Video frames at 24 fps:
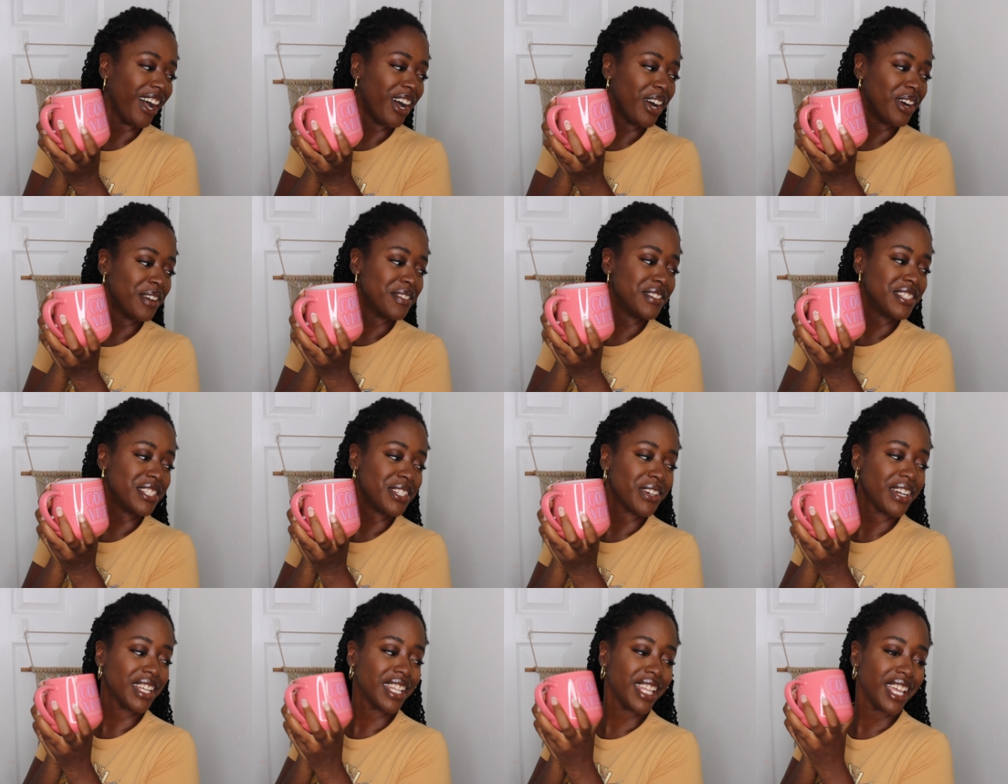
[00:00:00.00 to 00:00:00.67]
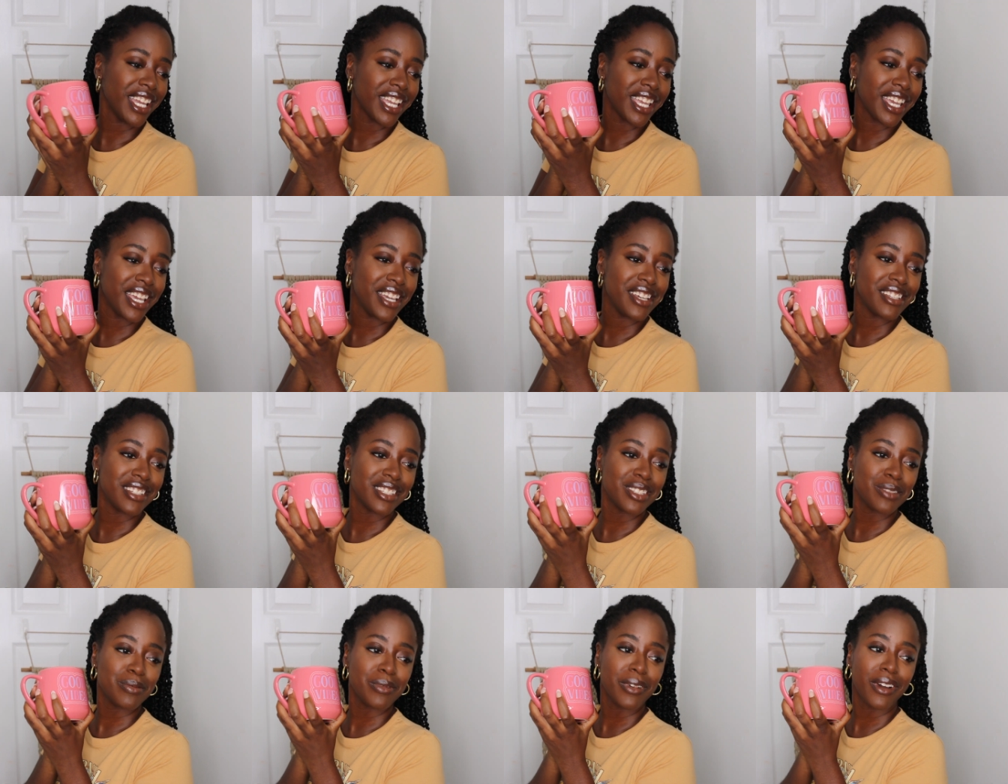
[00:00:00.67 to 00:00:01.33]
Um, do I like A
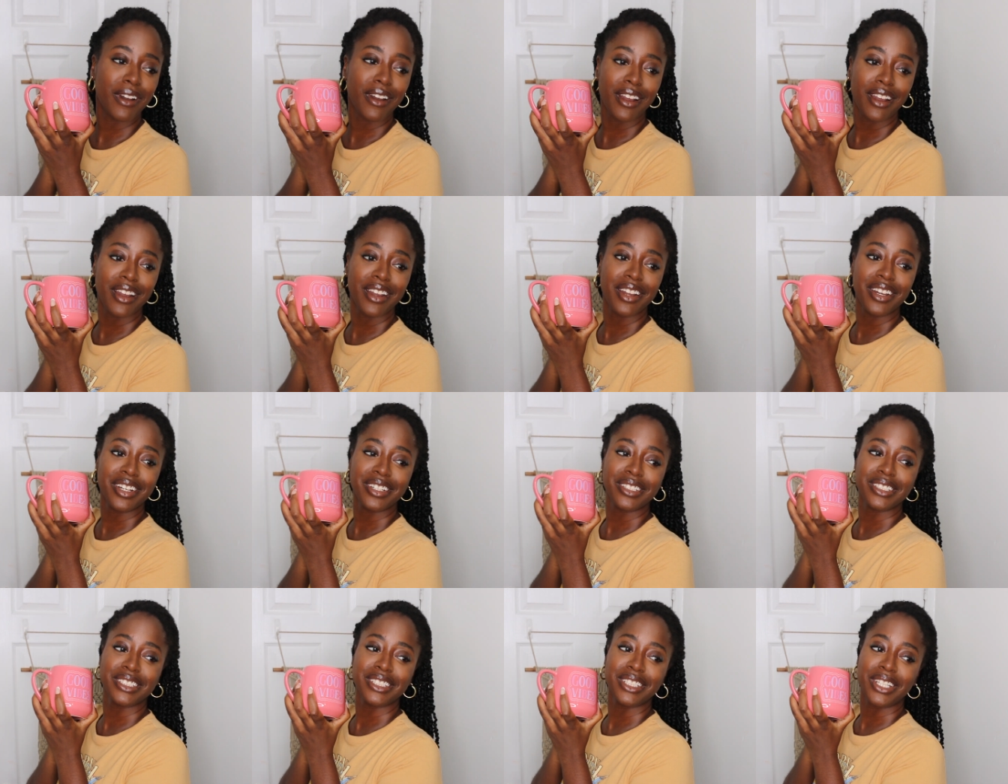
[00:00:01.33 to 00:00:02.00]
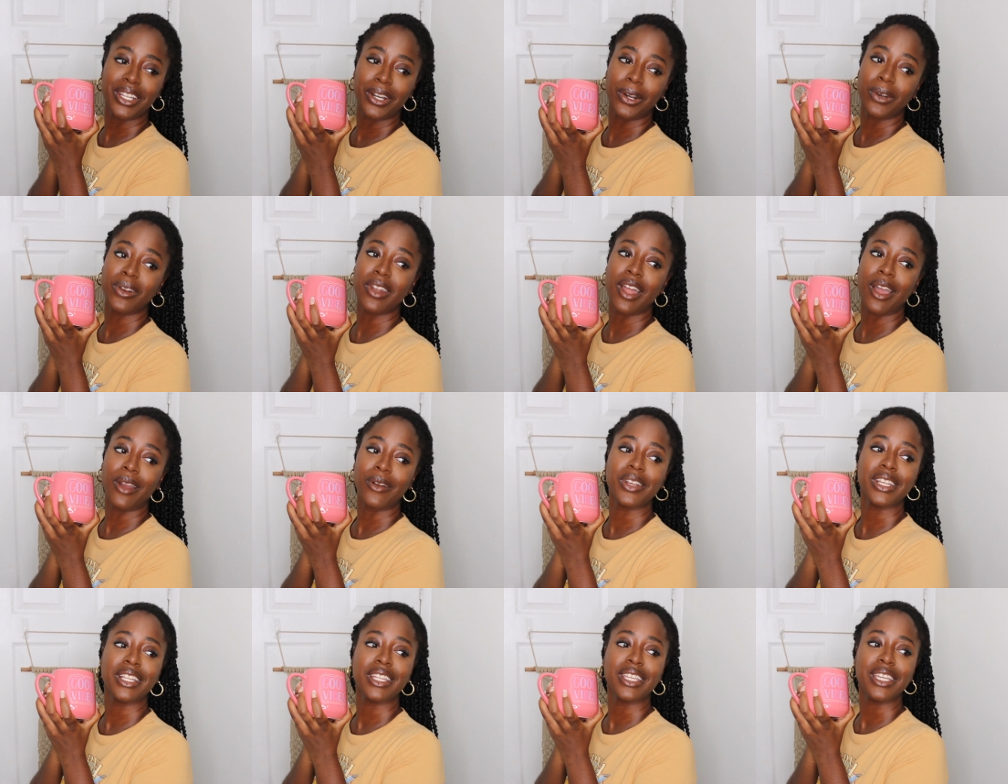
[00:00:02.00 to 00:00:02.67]
S M R? No, not
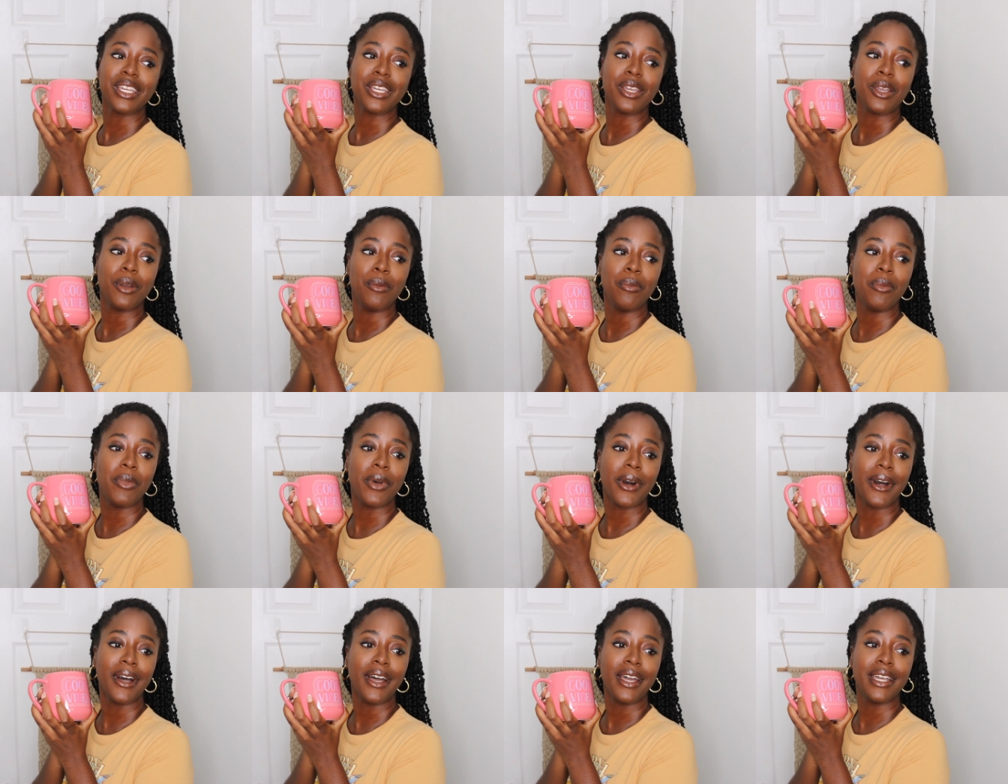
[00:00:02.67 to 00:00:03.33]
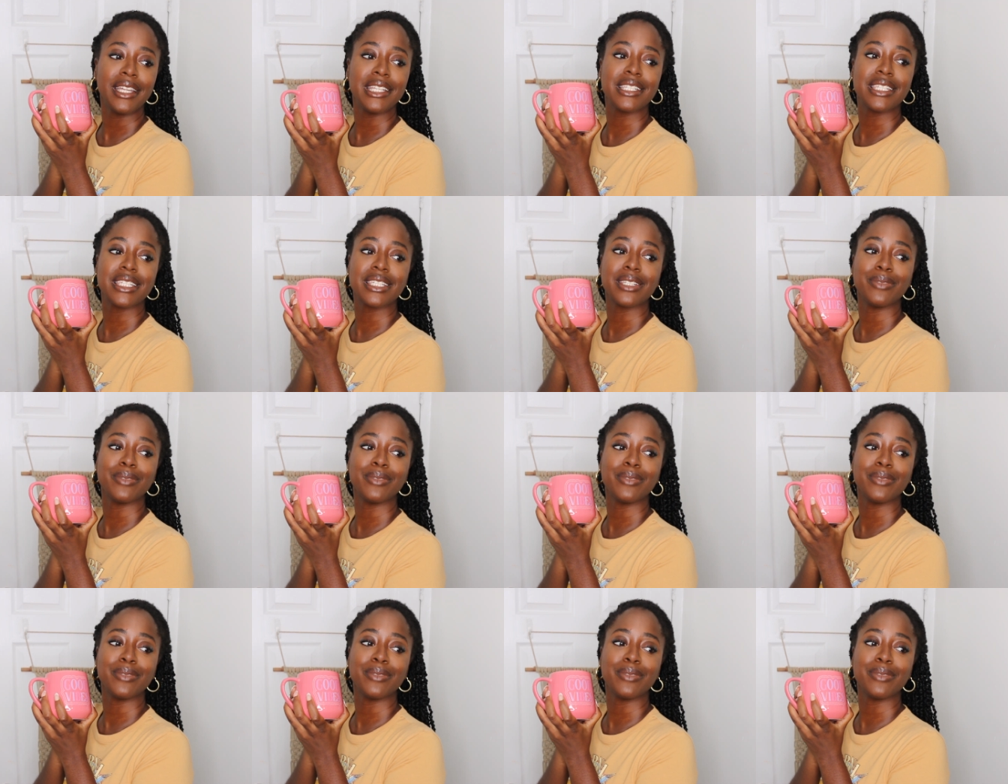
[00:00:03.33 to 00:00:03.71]
really, but